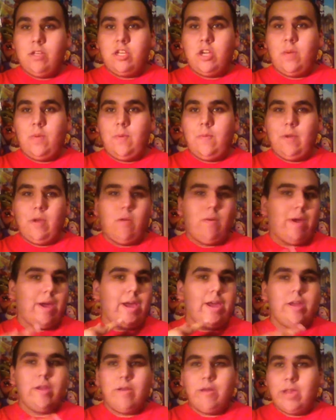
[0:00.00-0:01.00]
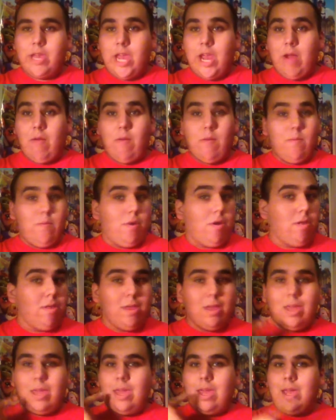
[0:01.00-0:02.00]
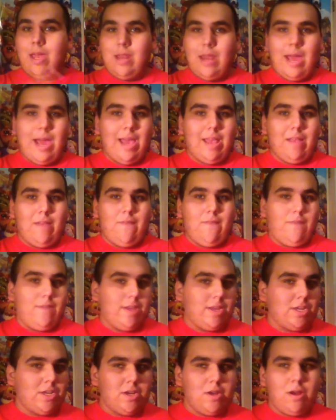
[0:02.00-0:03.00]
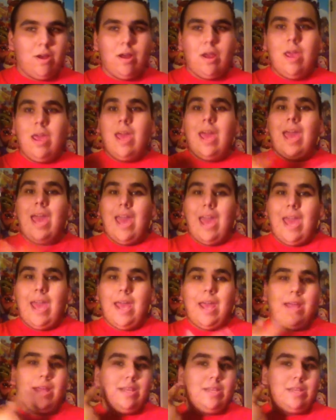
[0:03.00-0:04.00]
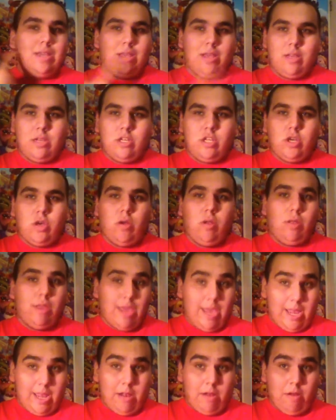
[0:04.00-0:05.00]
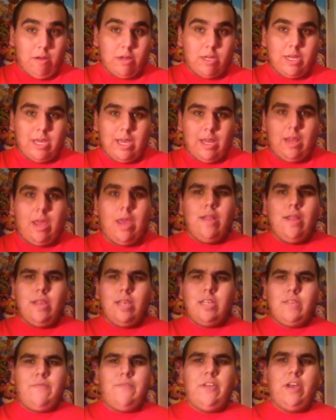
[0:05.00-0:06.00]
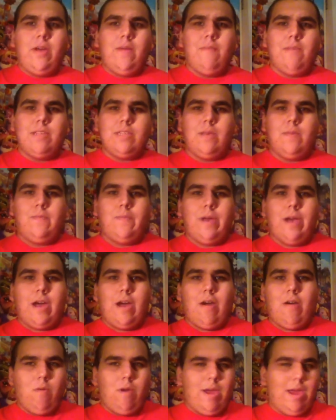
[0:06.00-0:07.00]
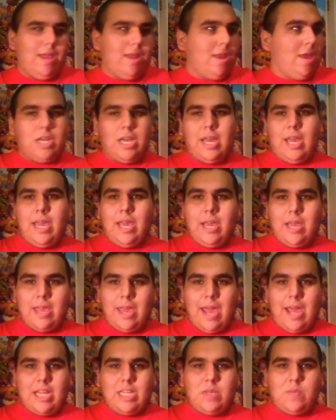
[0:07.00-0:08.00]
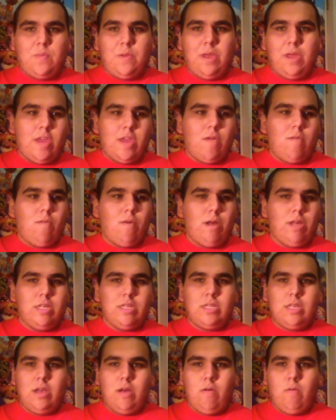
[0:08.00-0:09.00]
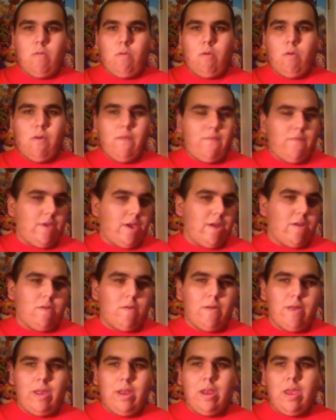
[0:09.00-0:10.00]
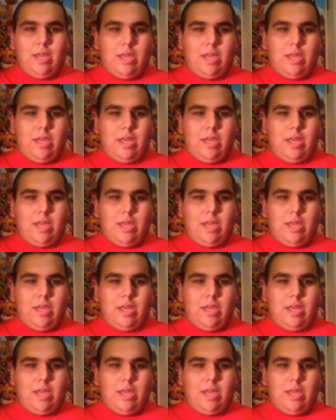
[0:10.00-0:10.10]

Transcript: Tobey Maguire, Carey Mulligan, Isla Fisher, and Joel Edgerton. This film is about when Jay Gatsby, he was a war veteran.